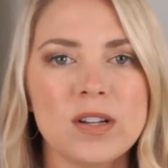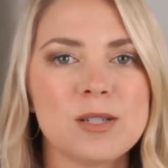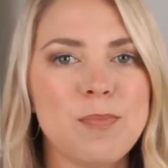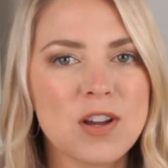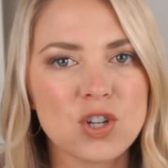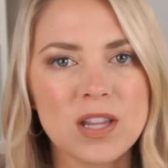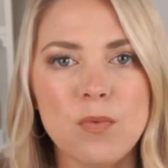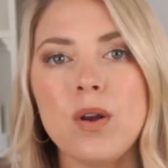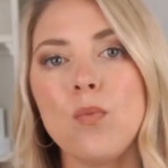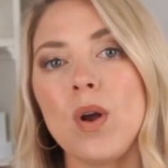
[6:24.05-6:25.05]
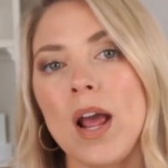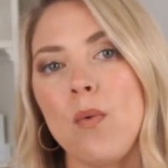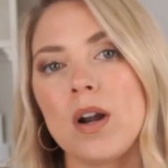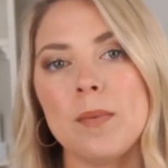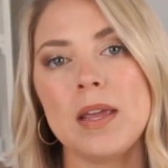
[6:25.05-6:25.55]
especially when I
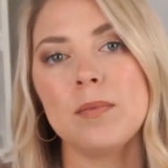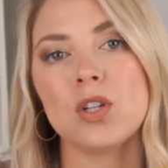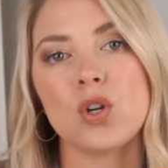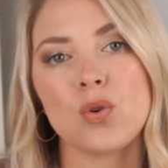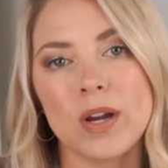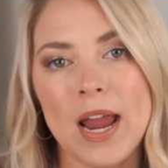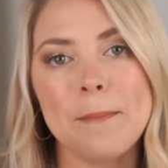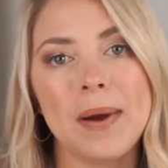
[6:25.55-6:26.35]
want to be able to create